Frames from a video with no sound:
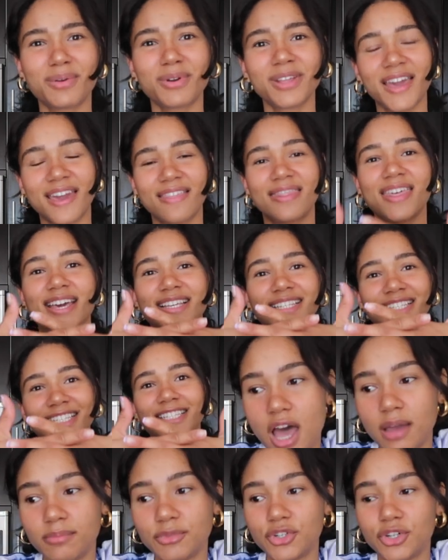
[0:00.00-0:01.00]
like
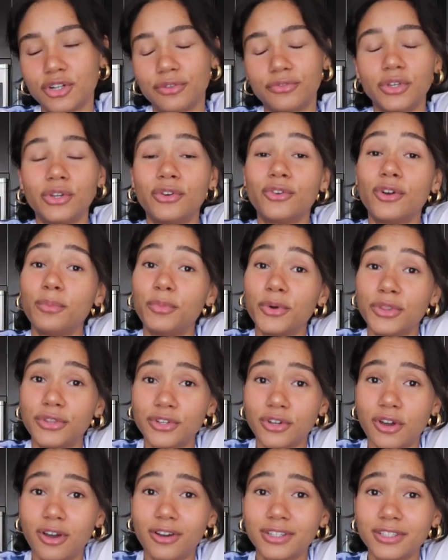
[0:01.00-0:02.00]
this. I'm sure if you grew up with
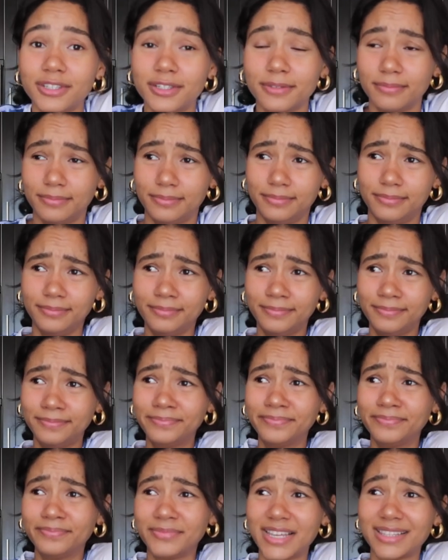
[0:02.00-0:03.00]
dogs,
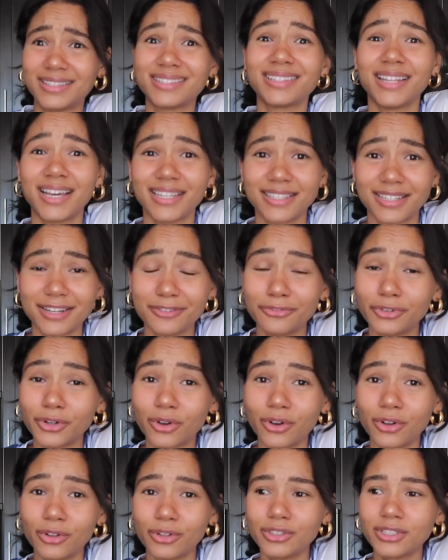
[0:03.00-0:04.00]
it's less
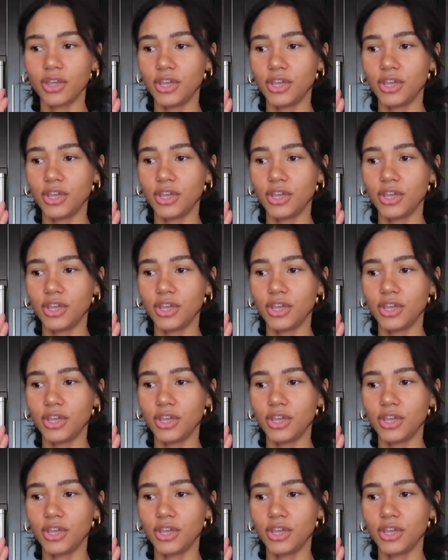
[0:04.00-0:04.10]
difficult.